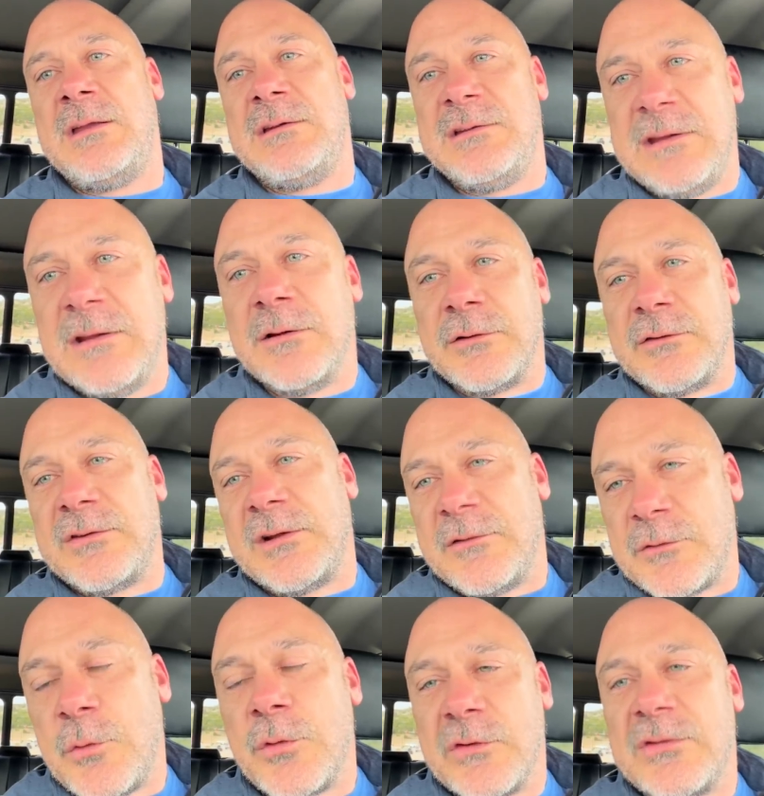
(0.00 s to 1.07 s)
dealers. And
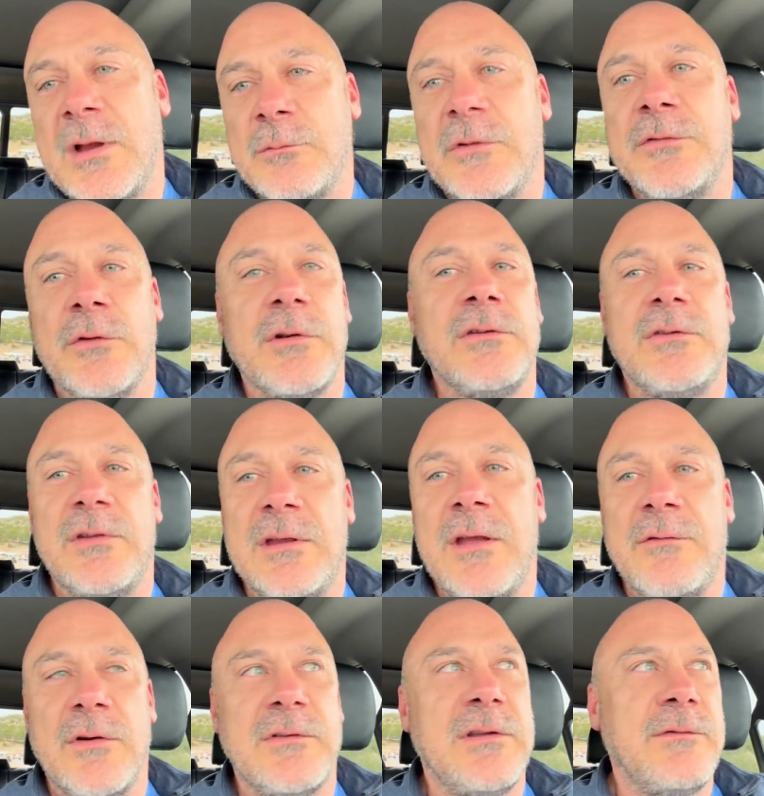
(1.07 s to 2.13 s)
of course, I'm referring to the
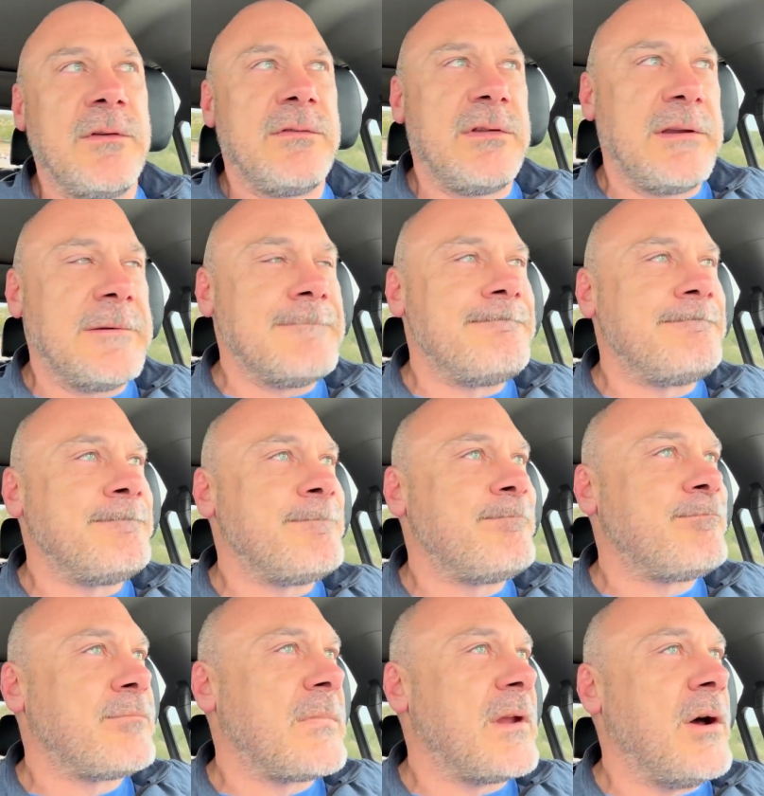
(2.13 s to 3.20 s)
FRT-15.
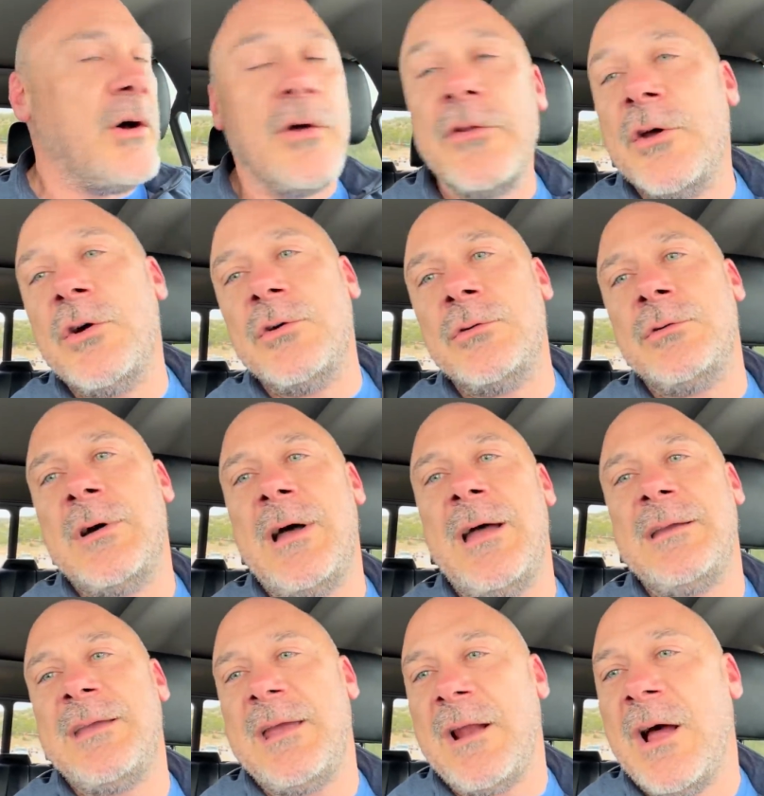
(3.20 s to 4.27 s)
Although I
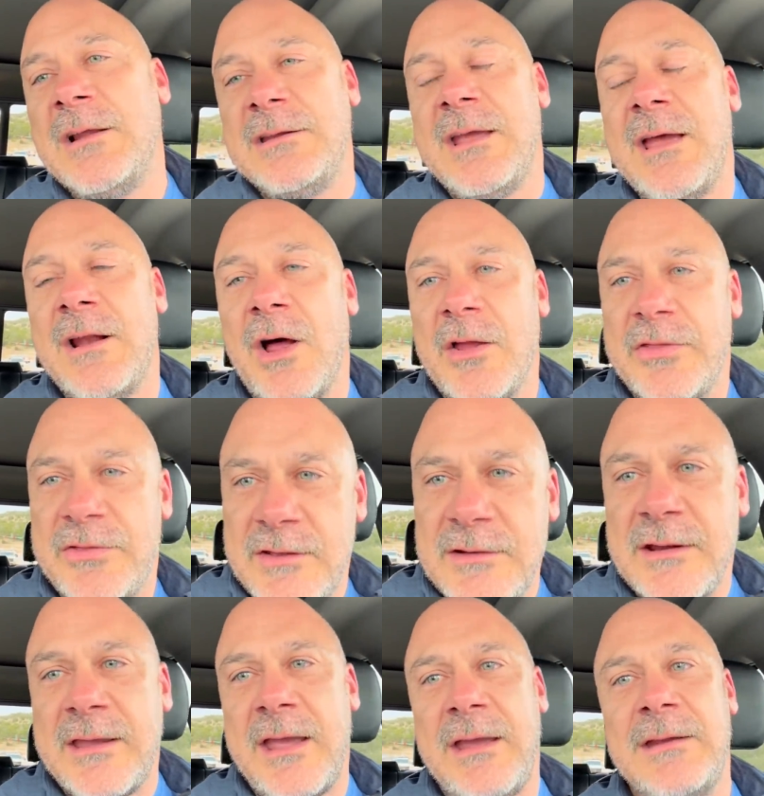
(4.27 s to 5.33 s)
cannot yet
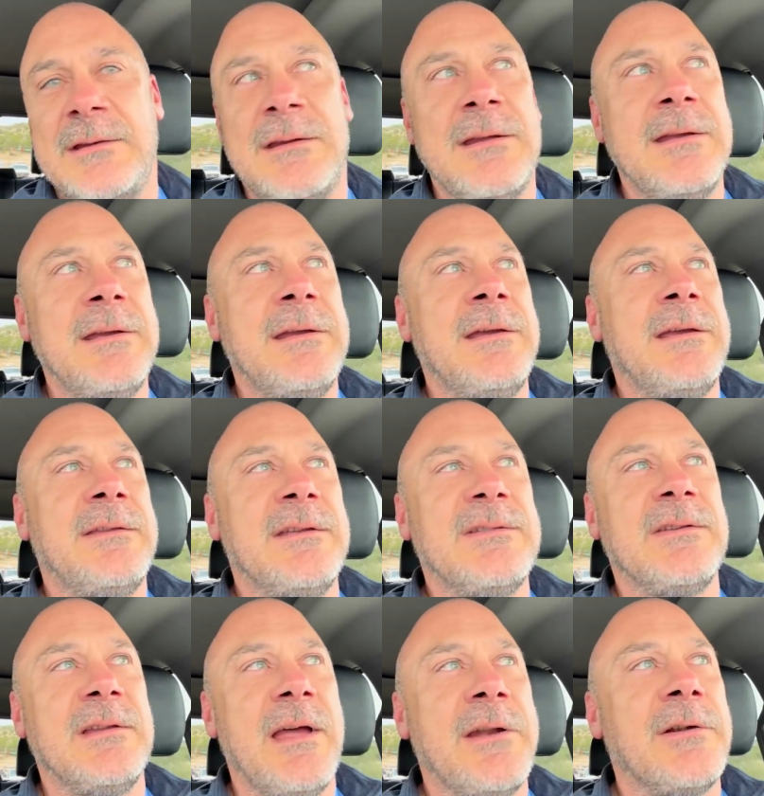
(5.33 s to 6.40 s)
authenticate
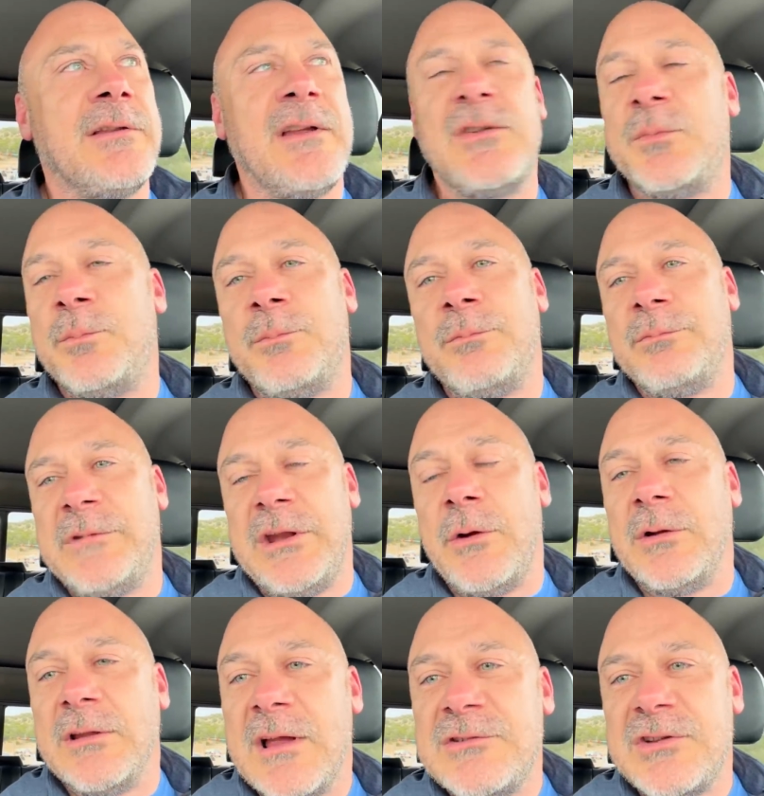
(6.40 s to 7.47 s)
this letter that's, you know,
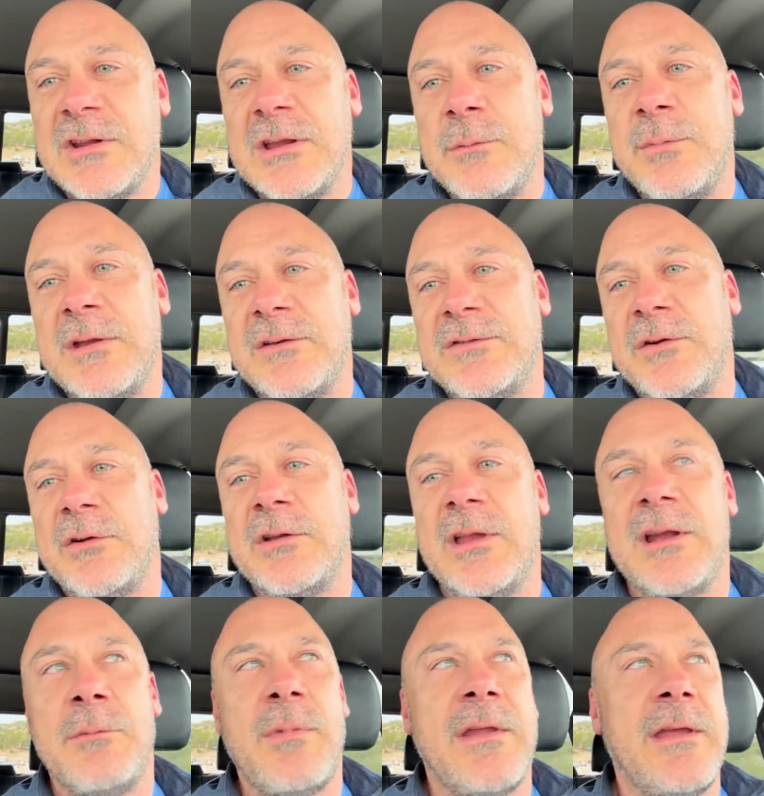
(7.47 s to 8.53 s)
allegedly being
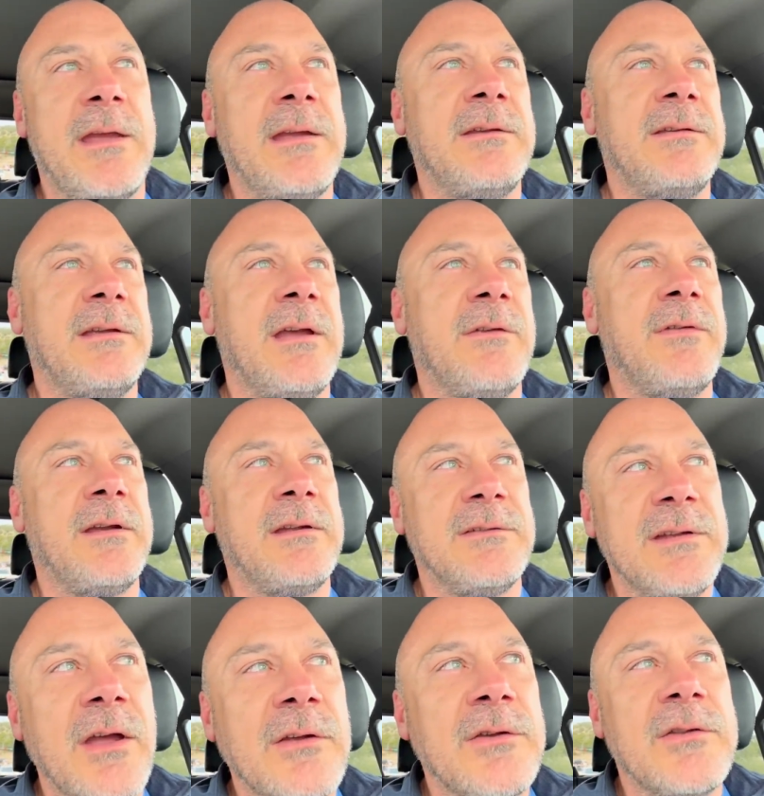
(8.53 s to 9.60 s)
circulated by the ATF, I can
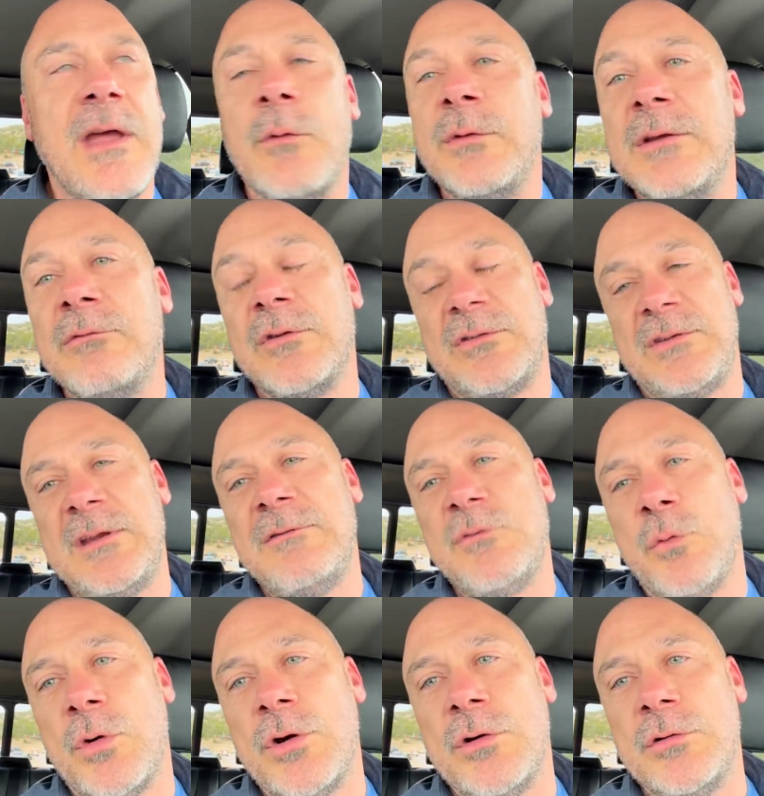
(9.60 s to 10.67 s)
tell you that we've received
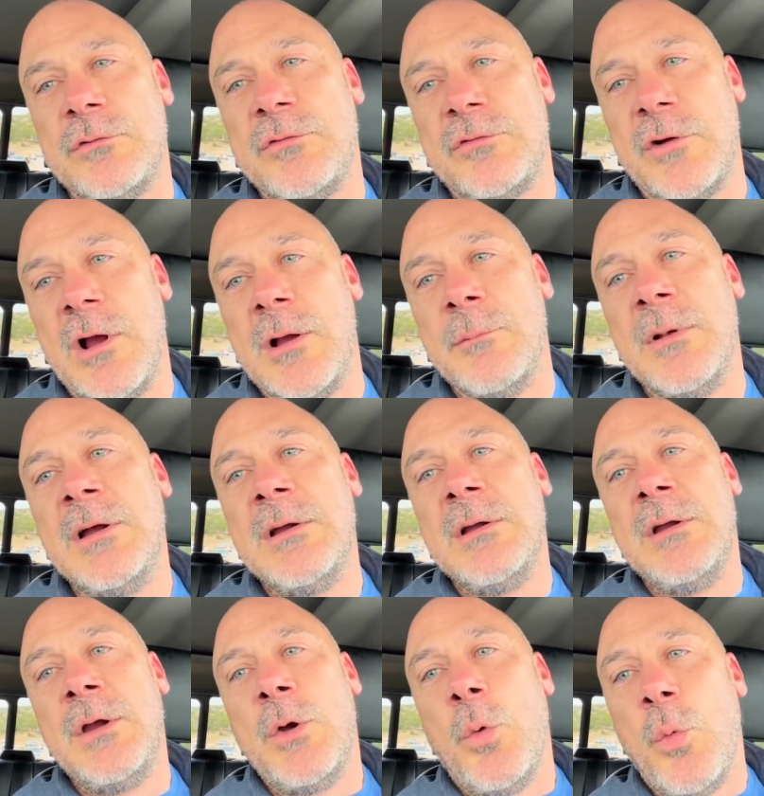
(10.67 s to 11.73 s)
word from
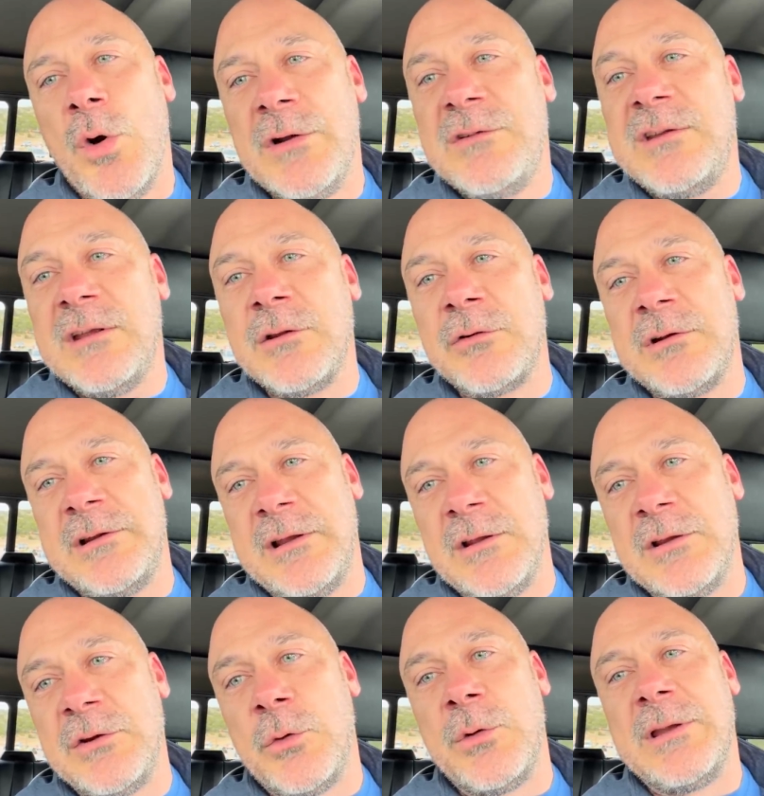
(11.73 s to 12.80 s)
one dealer in
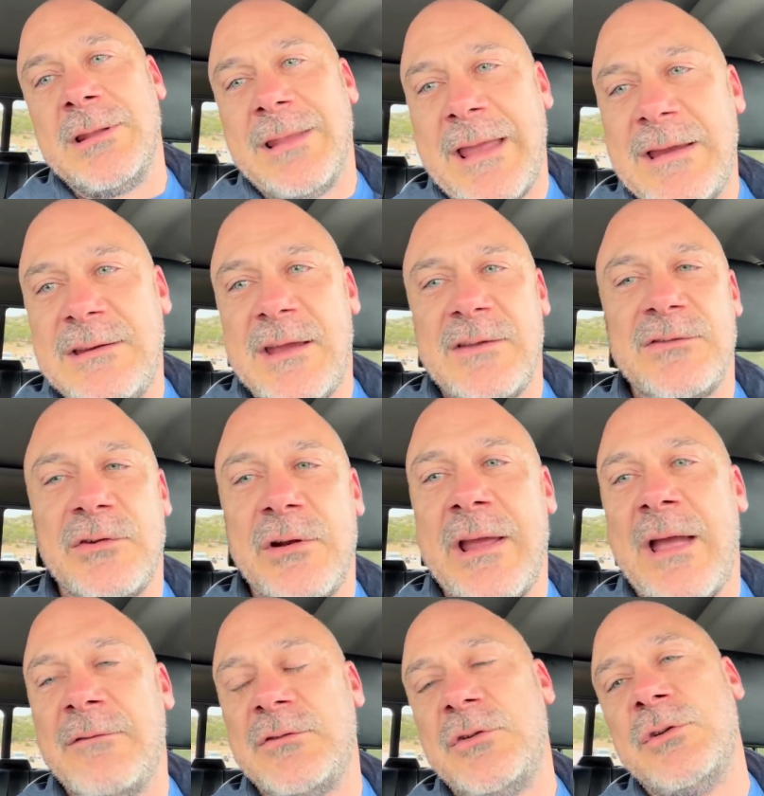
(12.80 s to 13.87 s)
Illinois late yesterday
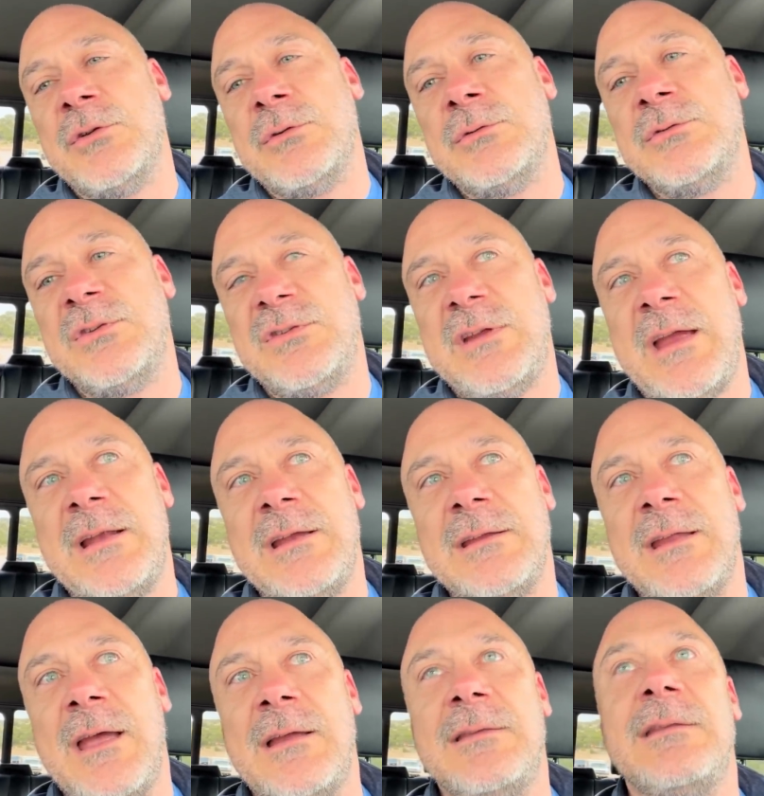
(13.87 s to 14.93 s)
afternoon stating
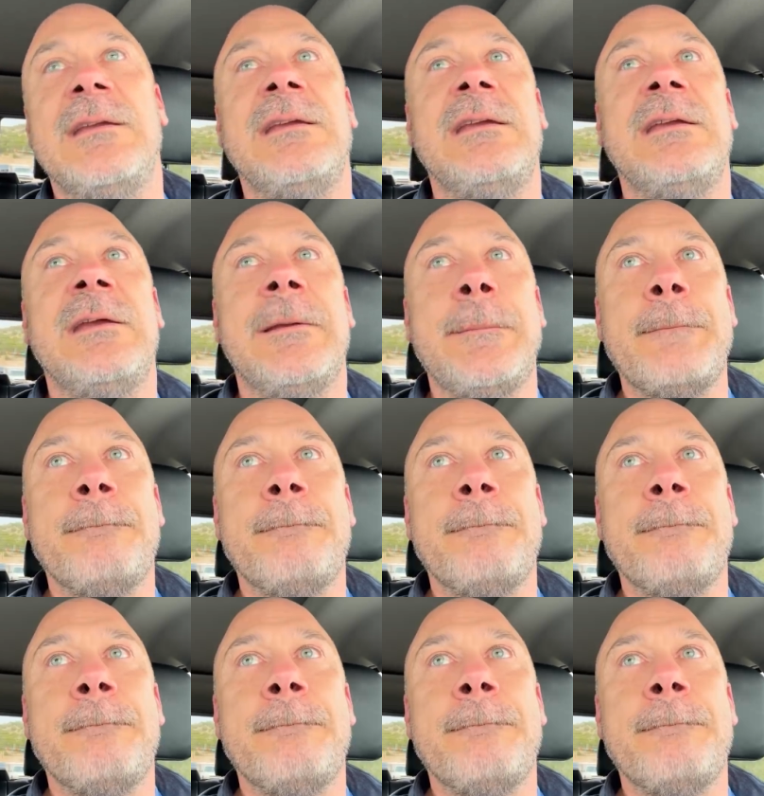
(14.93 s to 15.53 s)
that the